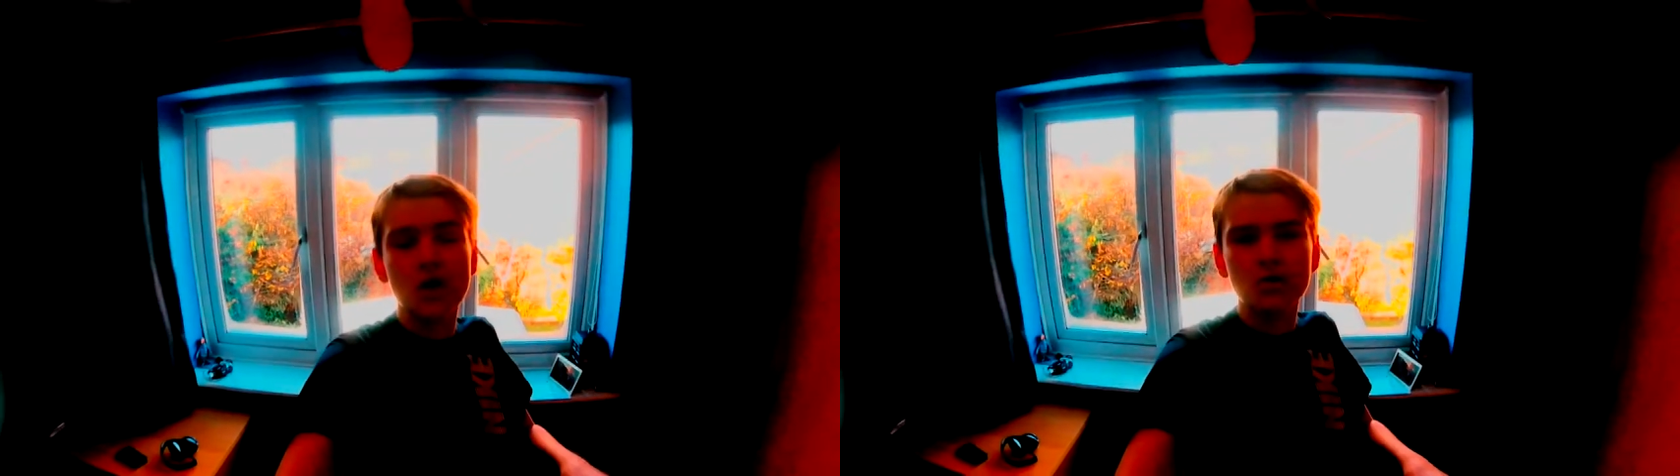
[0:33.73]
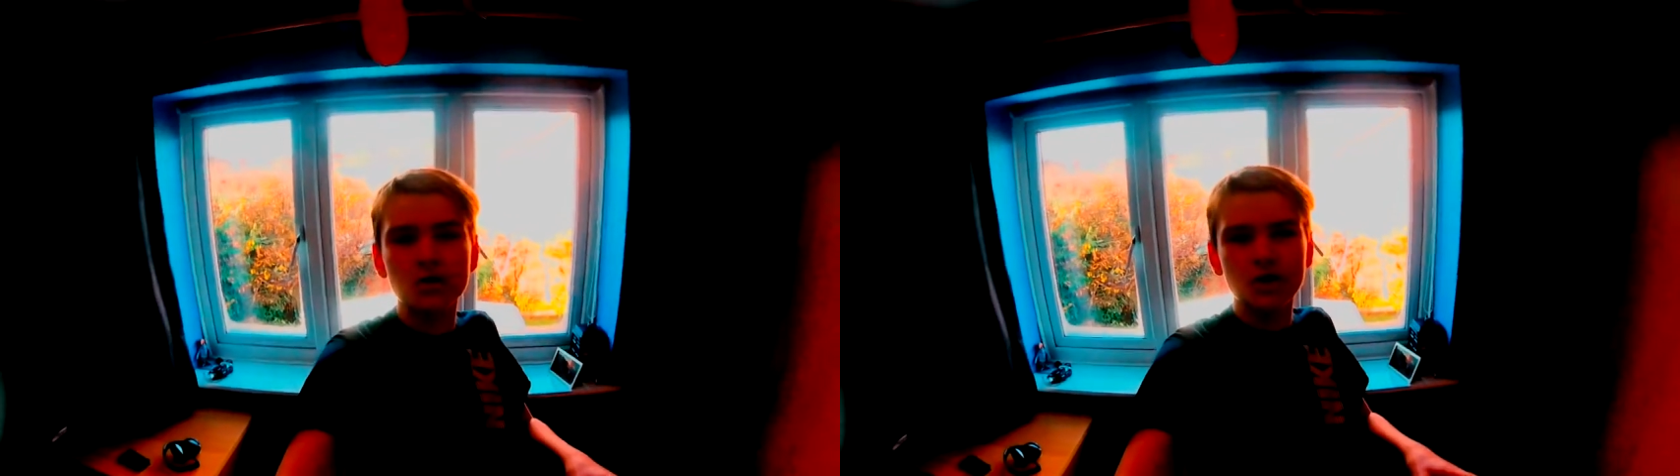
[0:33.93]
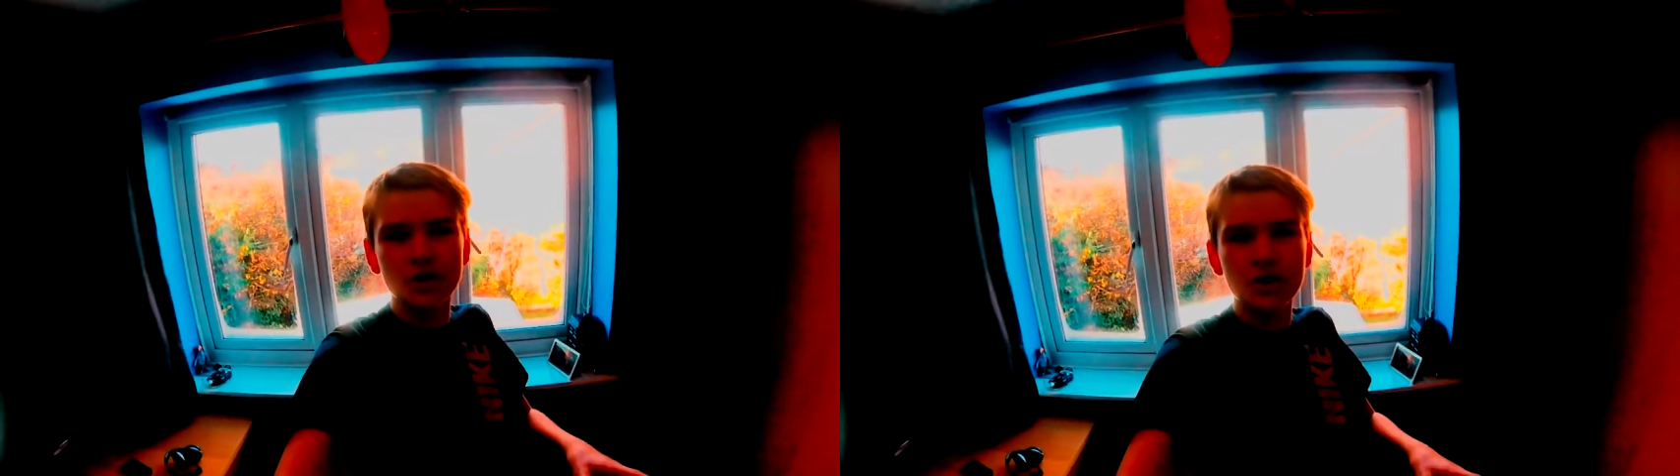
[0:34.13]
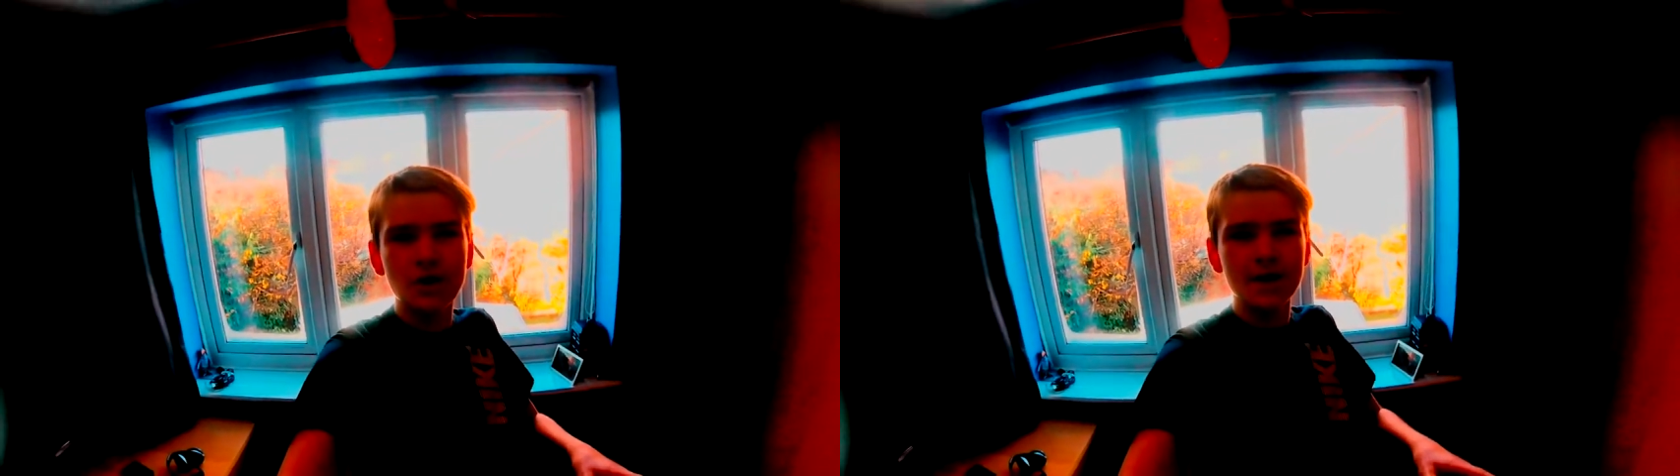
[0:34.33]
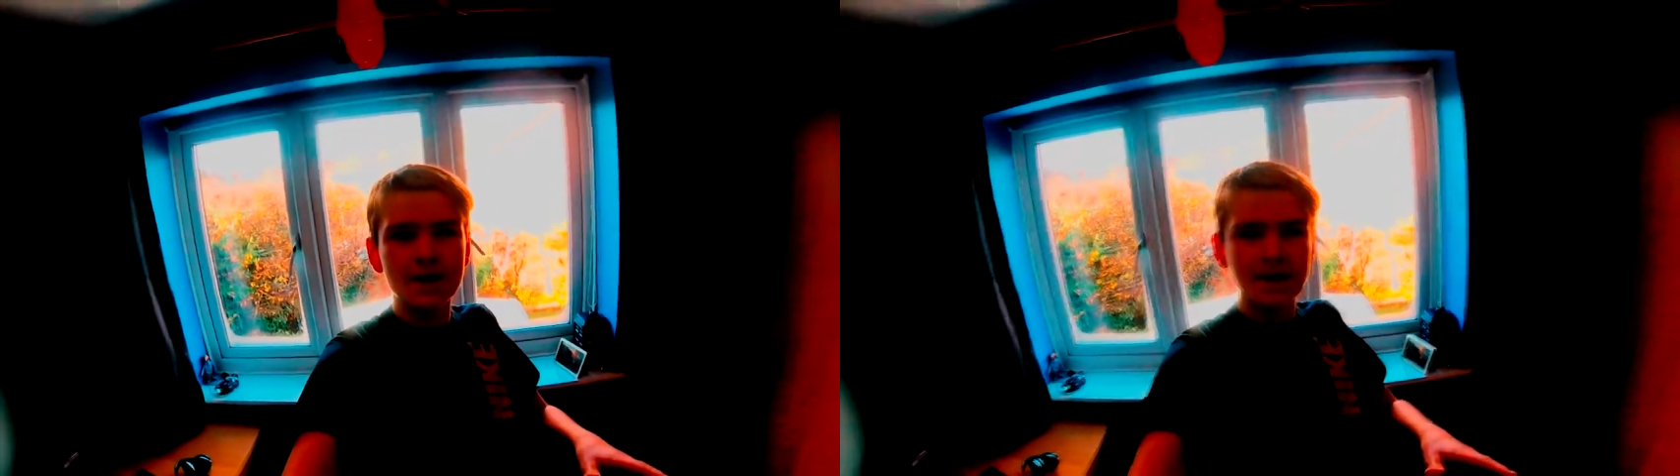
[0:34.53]
to do
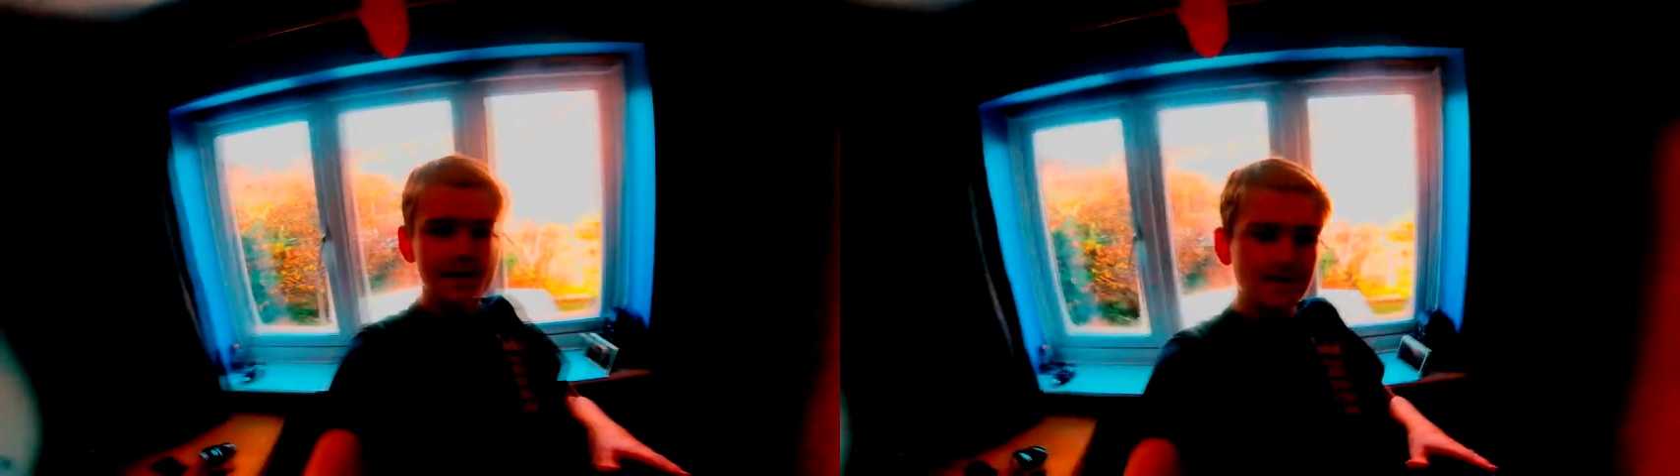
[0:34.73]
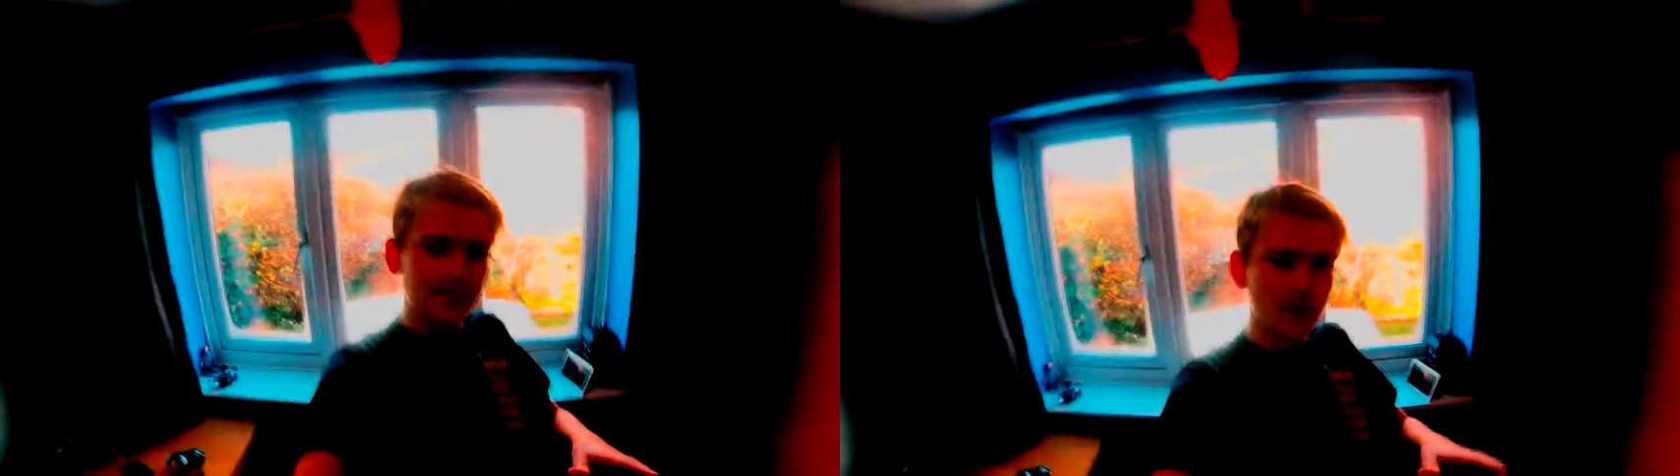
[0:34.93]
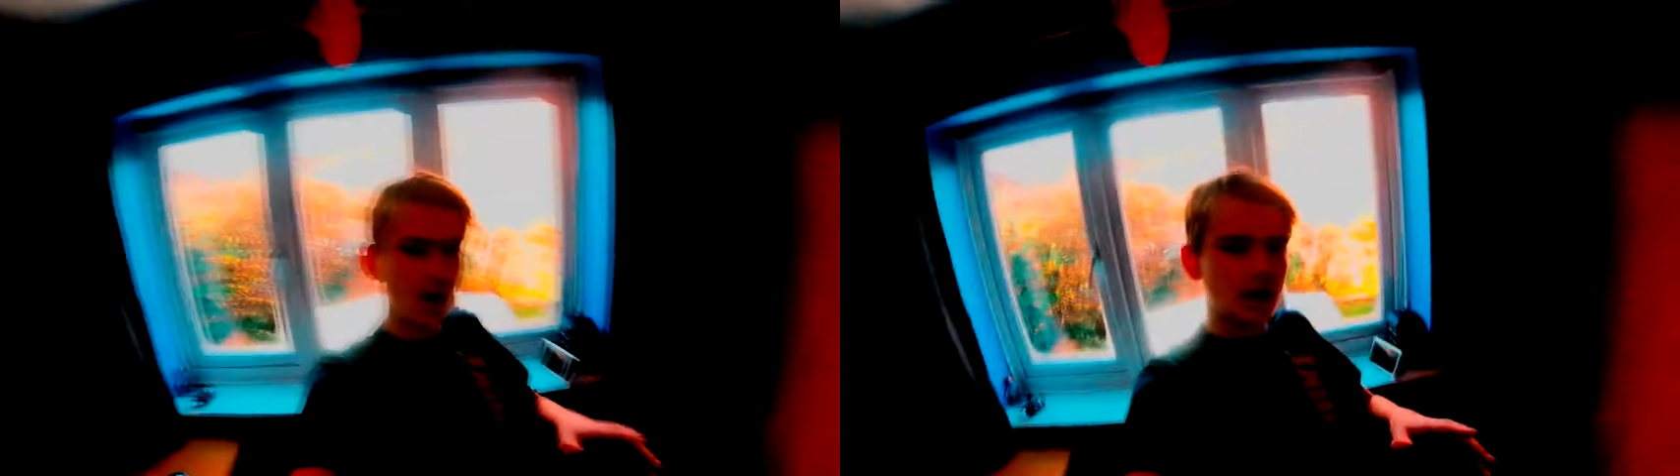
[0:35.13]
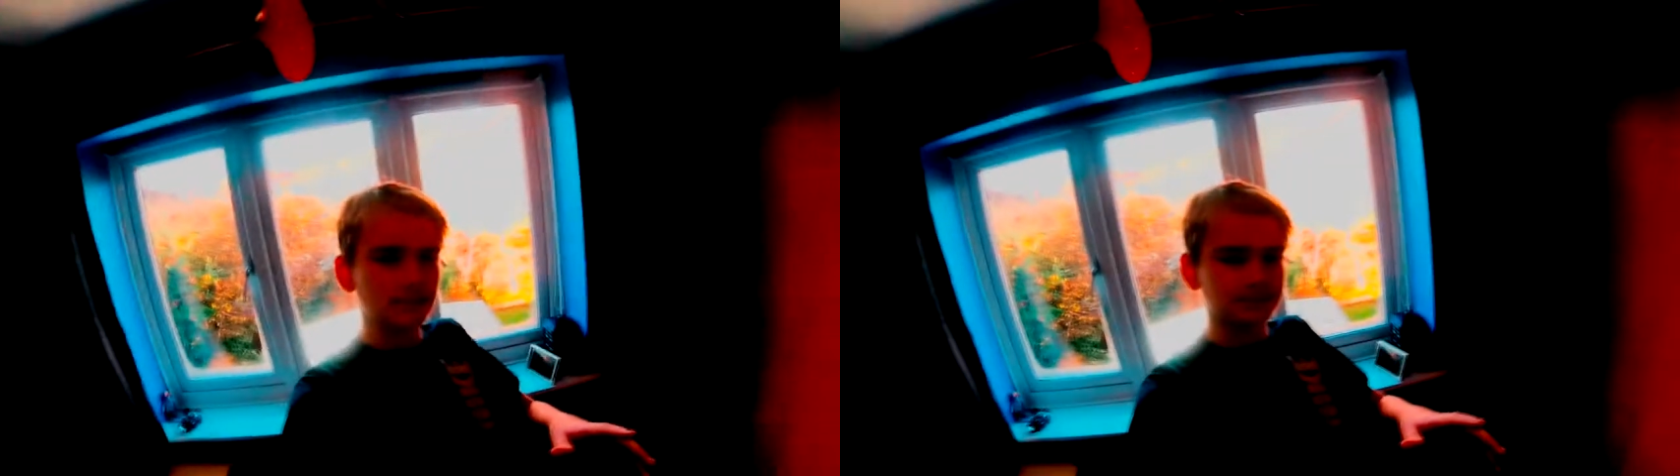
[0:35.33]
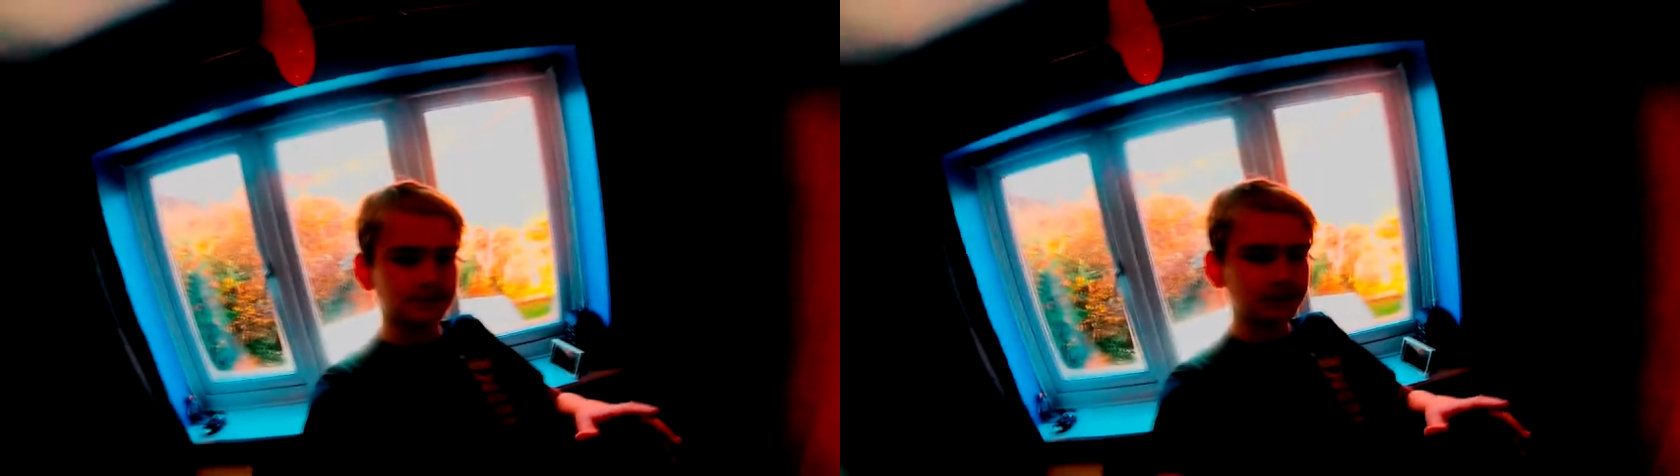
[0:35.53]
um